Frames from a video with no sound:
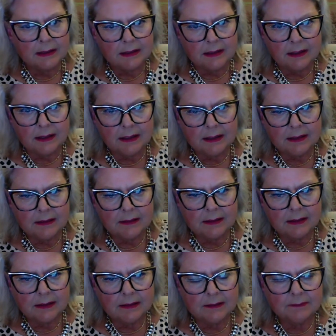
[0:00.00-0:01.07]
And
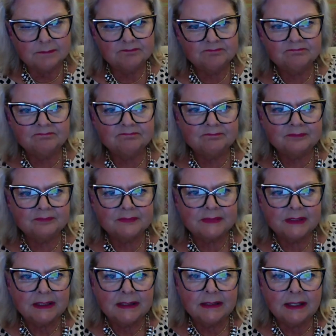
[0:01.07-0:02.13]

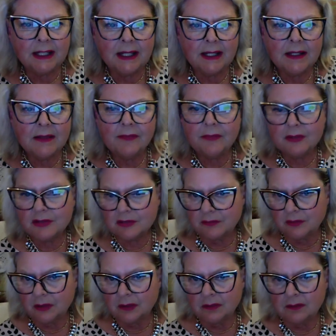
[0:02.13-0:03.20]
I first of
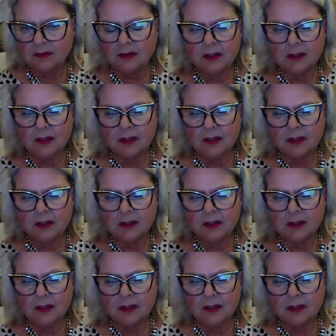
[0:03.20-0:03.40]
all,